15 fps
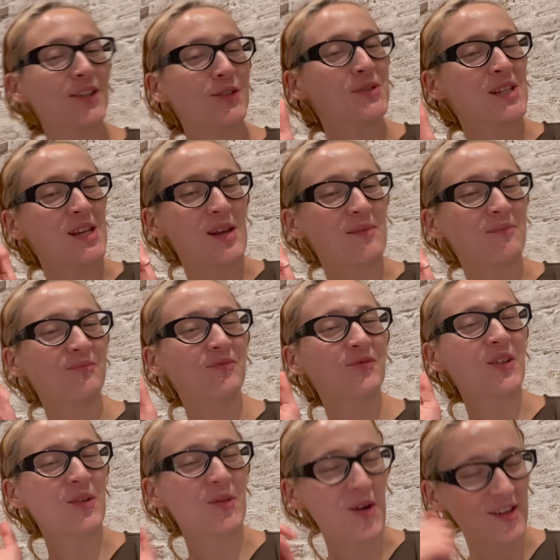you, team,
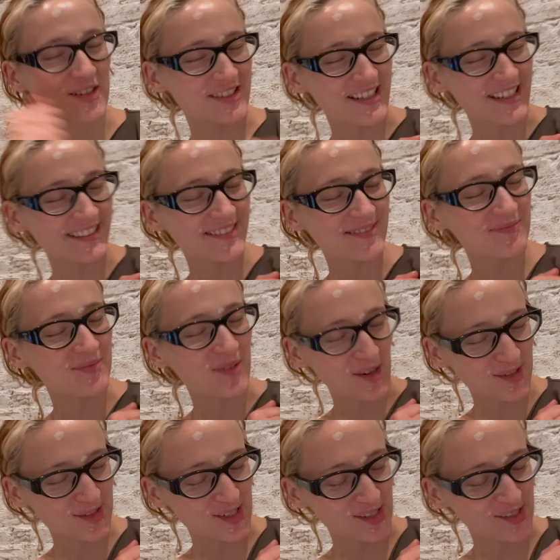for watching part
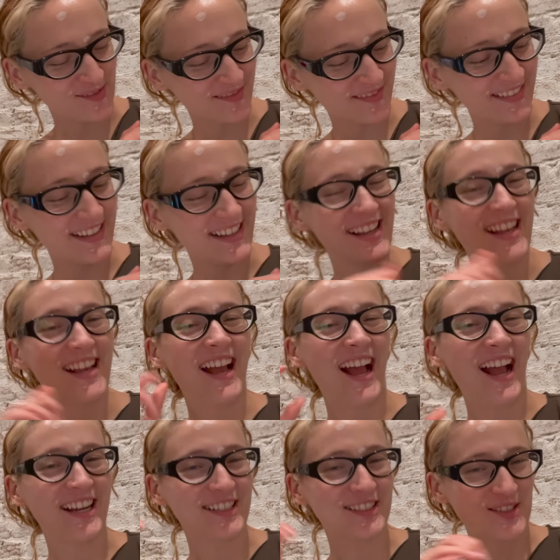two.
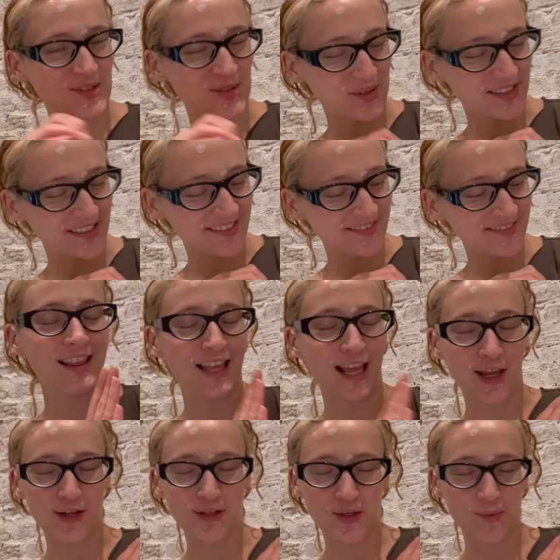I adore you. Thank
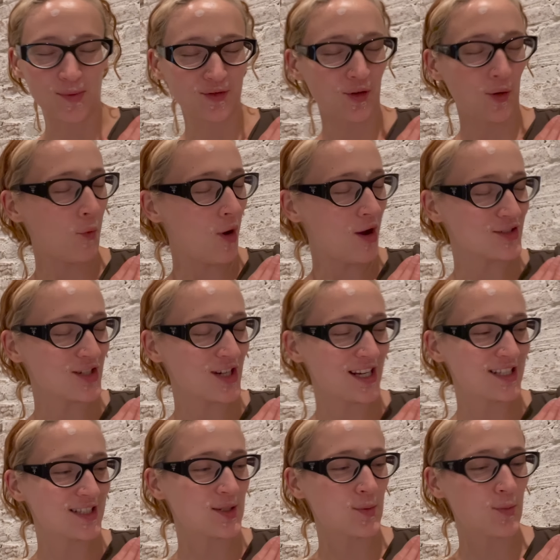you so much for watching
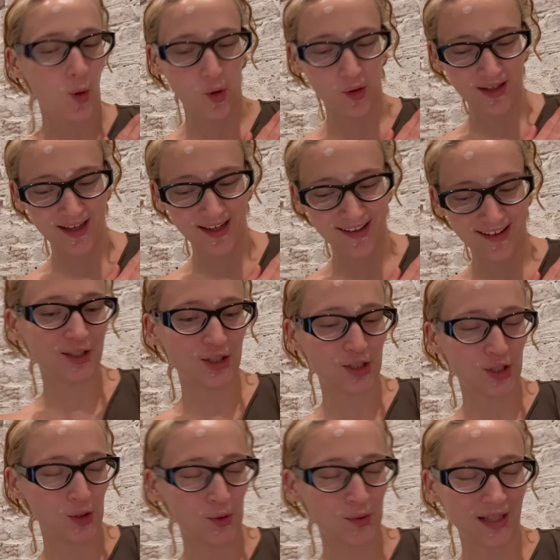and supporting.
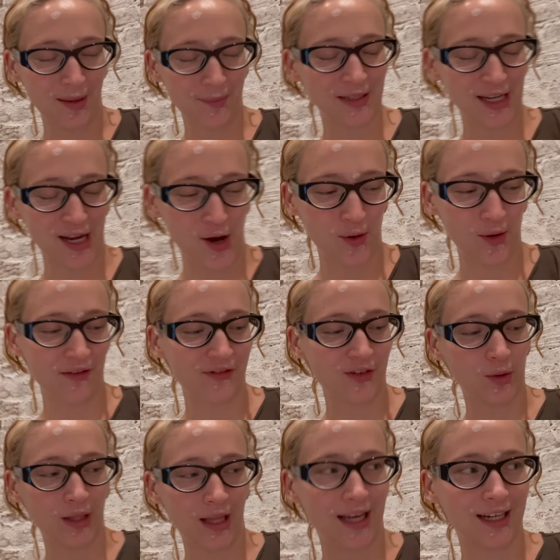Do let me know if you
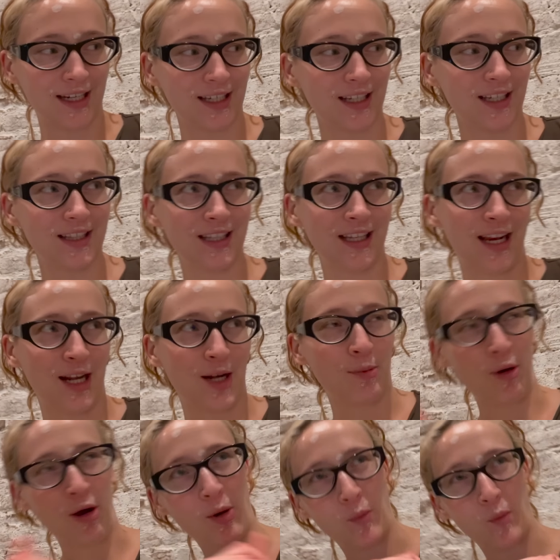like a kind of
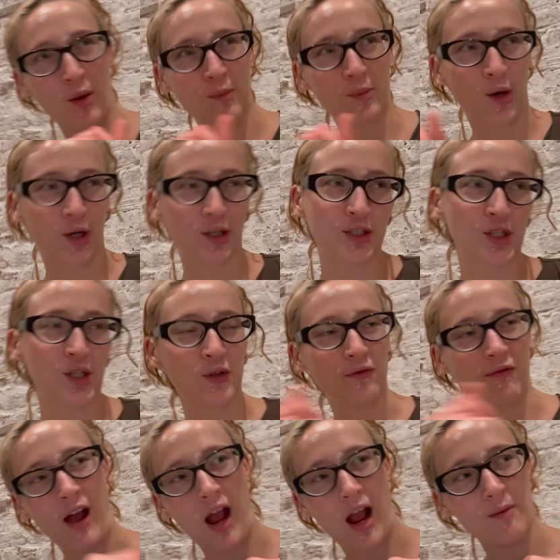part one, part two
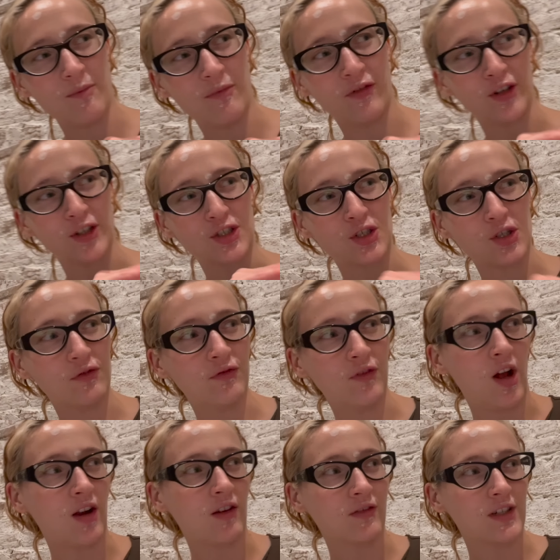vibe first shoe
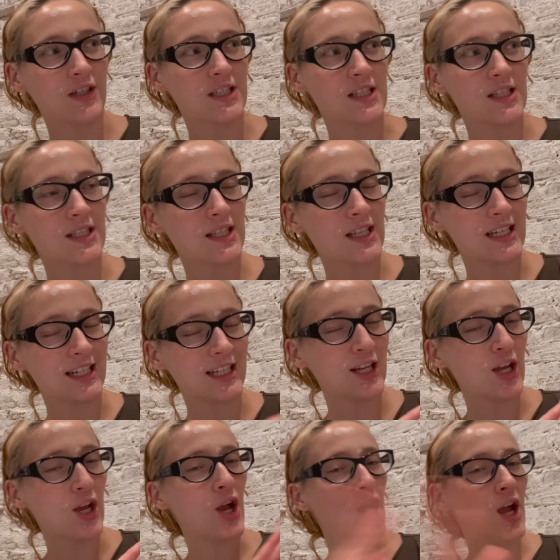vlog versus like
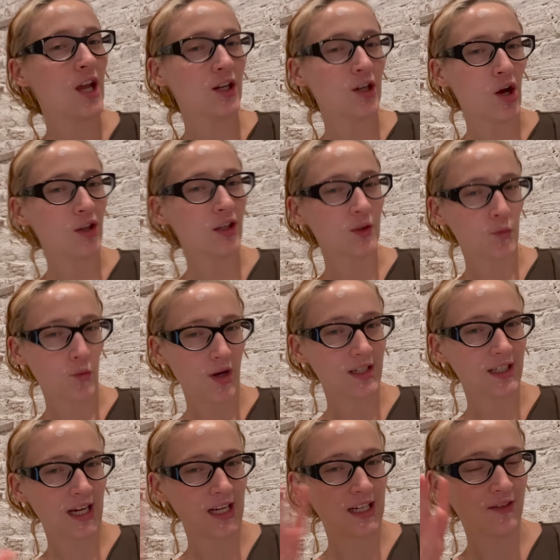an all-in-one
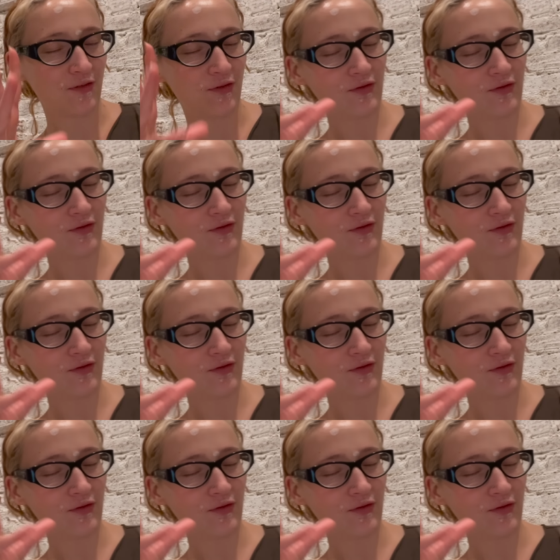kind of